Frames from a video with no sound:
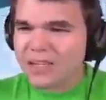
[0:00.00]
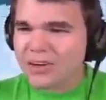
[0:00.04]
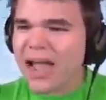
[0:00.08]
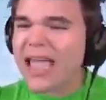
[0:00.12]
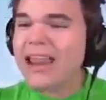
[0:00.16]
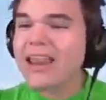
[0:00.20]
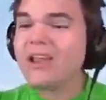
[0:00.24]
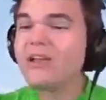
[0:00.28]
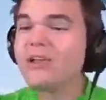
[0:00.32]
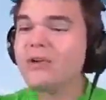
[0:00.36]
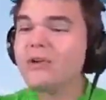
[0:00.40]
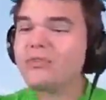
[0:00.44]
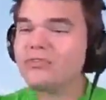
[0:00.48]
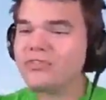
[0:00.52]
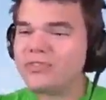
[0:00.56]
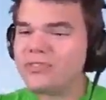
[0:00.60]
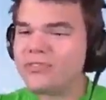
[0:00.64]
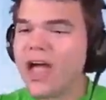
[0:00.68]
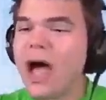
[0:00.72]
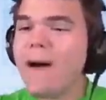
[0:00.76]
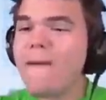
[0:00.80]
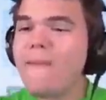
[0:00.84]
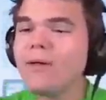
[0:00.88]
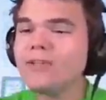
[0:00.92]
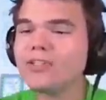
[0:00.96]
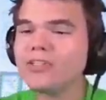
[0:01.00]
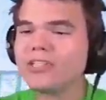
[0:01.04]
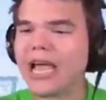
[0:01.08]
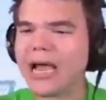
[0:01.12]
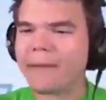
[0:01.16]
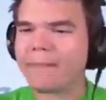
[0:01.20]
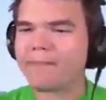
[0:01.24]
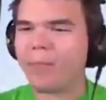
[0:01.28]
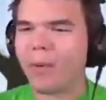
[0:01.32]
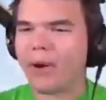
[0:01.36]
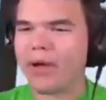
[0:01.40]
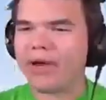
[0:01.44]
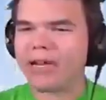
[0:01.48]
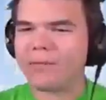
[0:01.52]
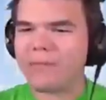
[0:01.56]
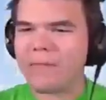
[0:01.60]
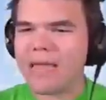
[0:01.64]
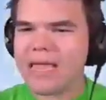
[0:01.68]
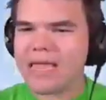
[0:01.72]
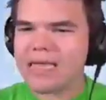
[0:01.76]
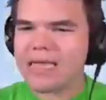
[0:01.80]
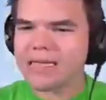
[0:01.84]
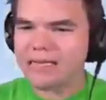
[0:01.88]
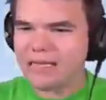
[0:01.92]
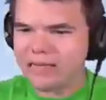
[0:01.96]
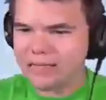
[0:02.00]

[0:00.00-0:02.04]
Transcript: Crainer, you double checkpointed oh. me.